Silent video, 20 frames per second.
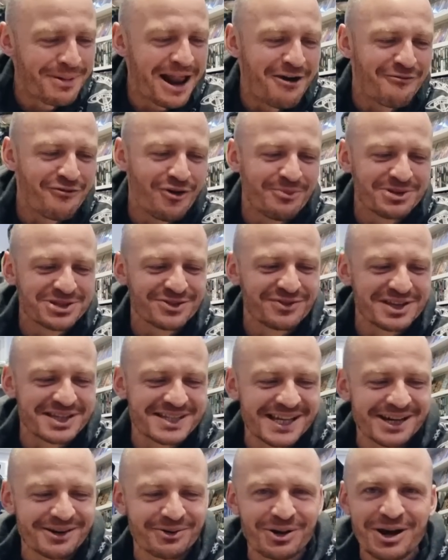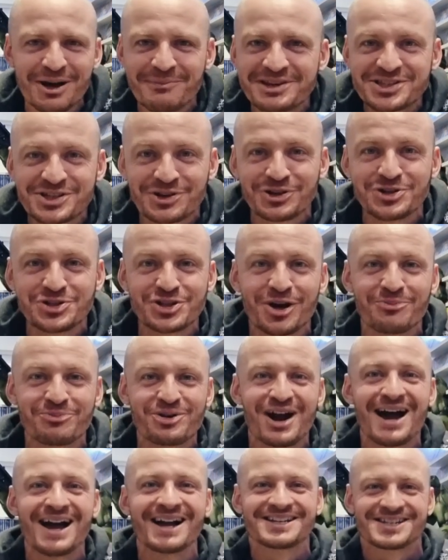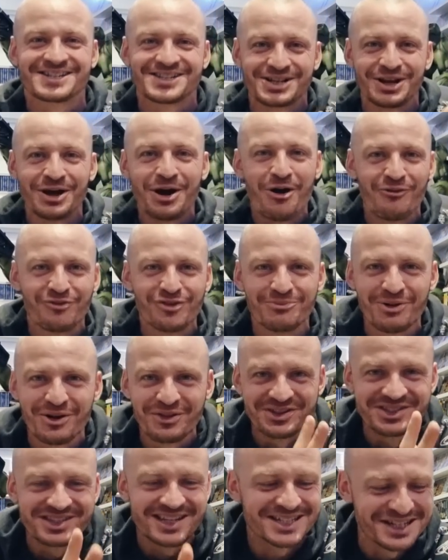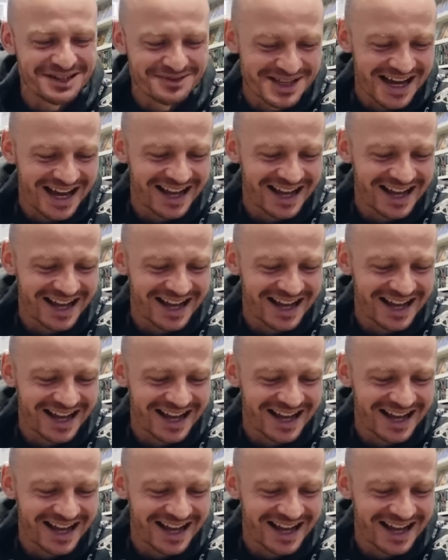platformers of this era. I mean, it's a good job, right? Because there's a lot of them on the systems